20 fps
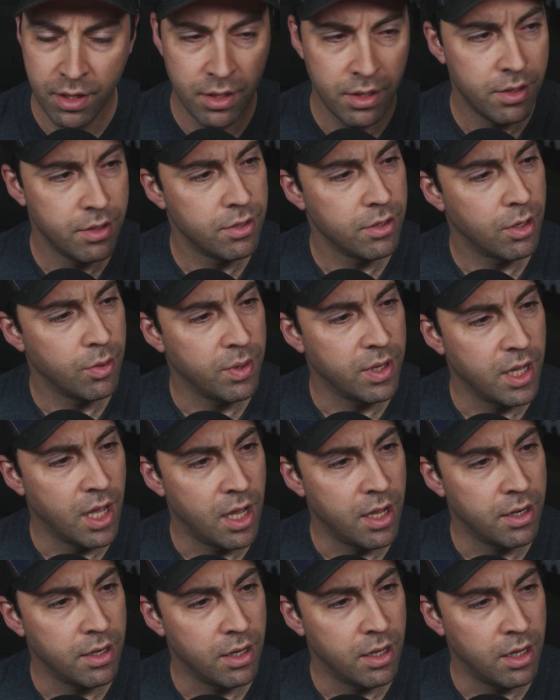So we
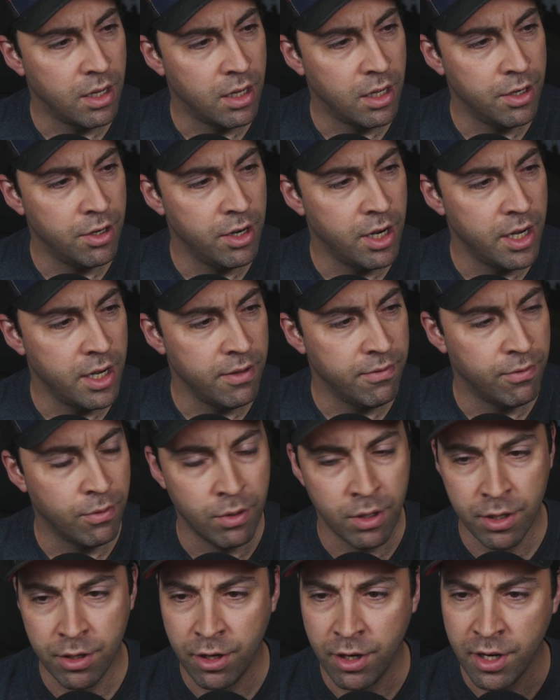got 180,
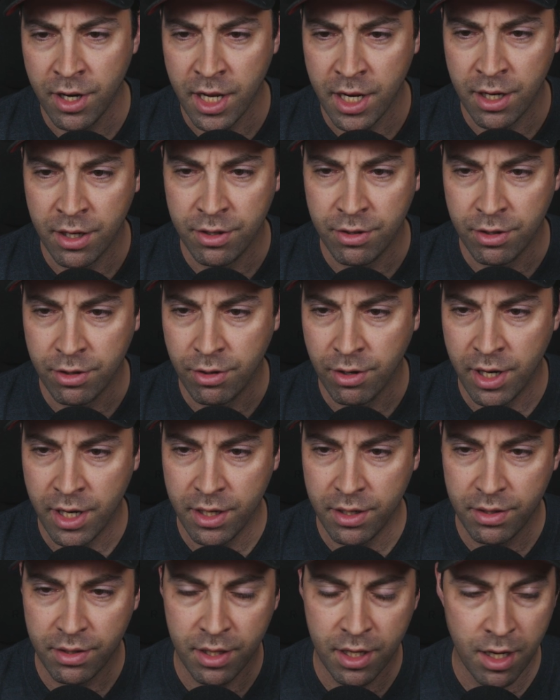400, and 800
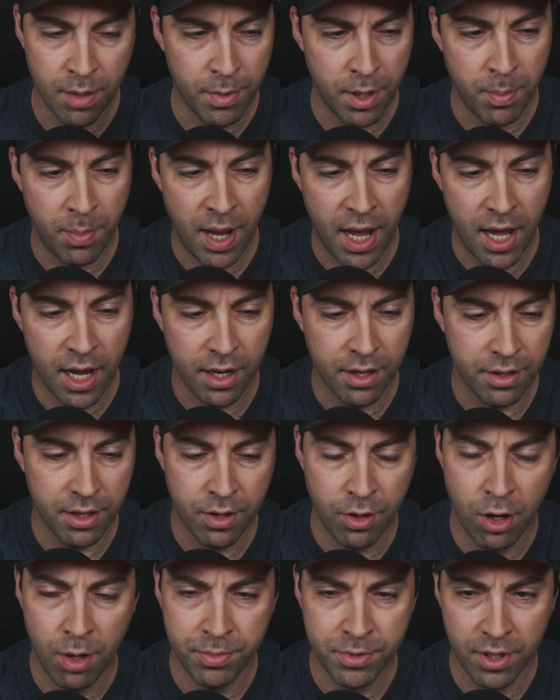grit. They come in a pack that
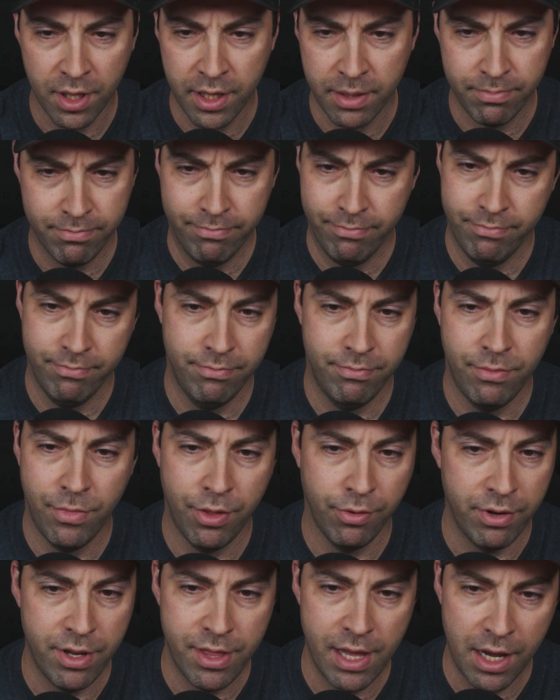go up to like
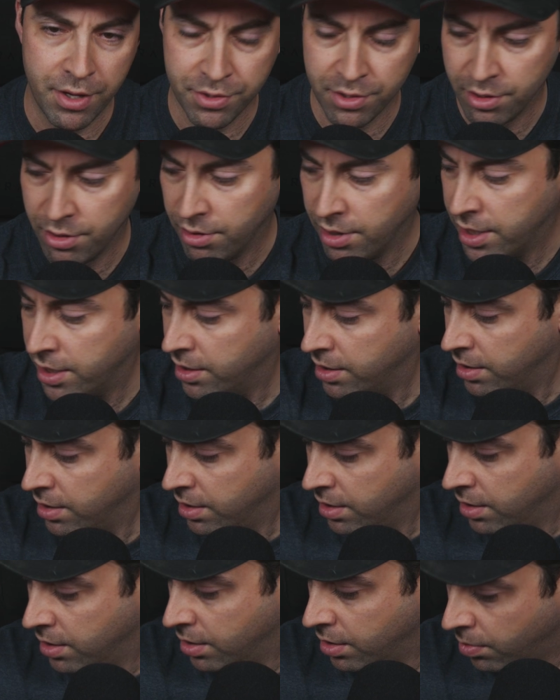3,000 grit,
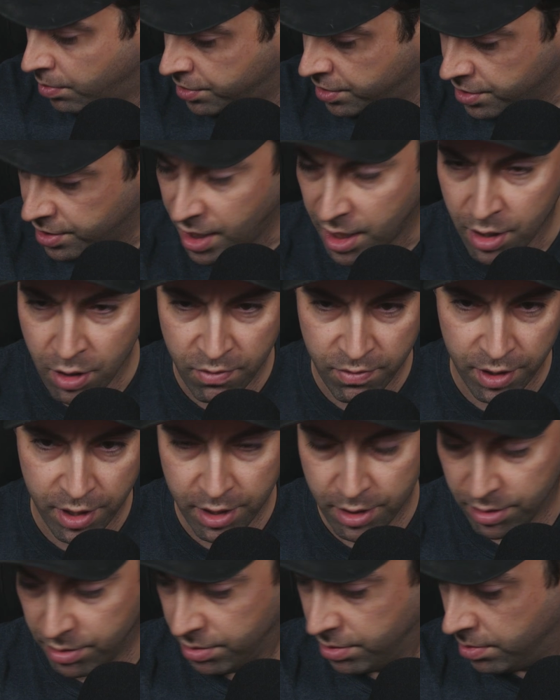which is kind of
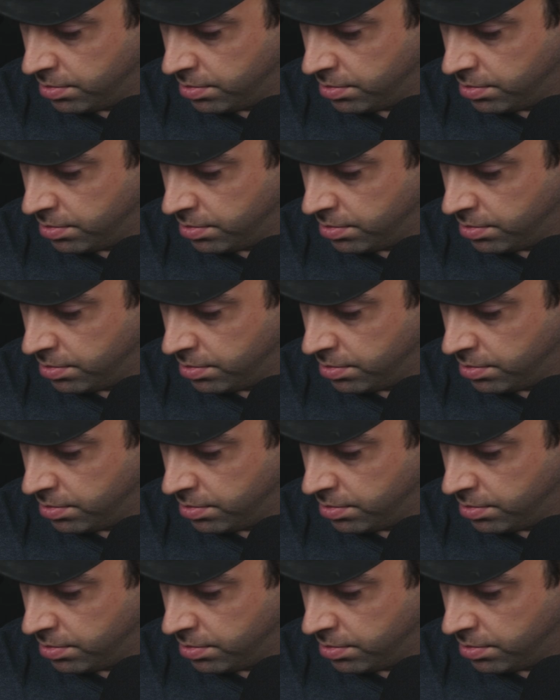overkill.